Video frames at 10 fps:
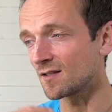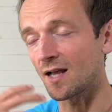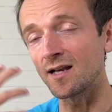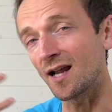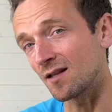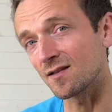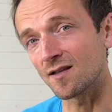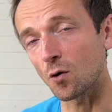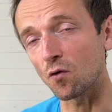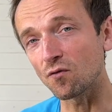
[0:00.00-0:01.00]
enhances
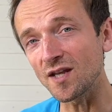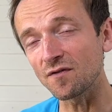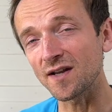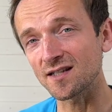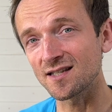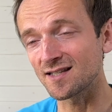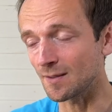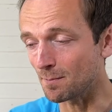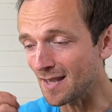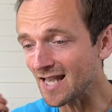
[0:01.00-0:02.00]
our reflexes, it
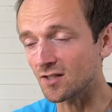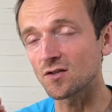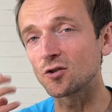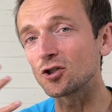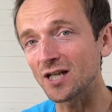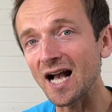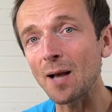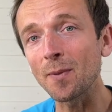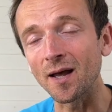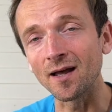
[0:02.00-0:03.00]
makes us
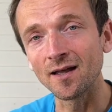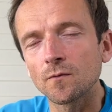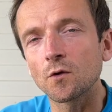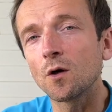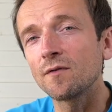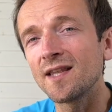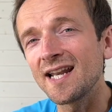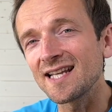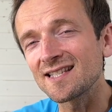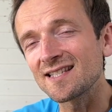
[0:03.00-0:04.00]
sharper. So over the
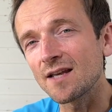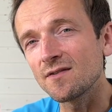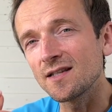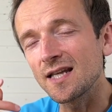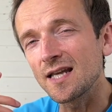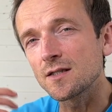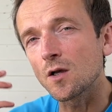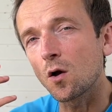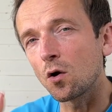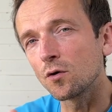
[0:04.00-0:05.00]
next 7 days
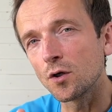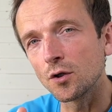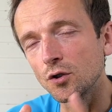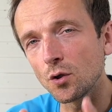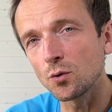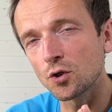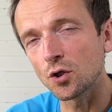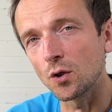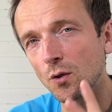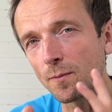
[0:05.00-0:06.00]
on
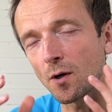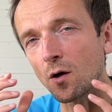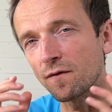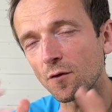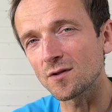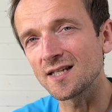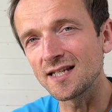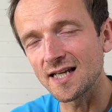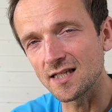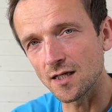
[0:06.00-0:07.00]
YouTube, or 14
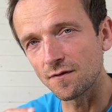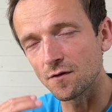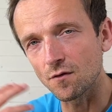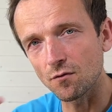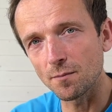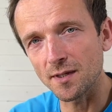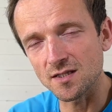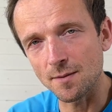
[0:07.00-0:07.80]
days if you're a Run Better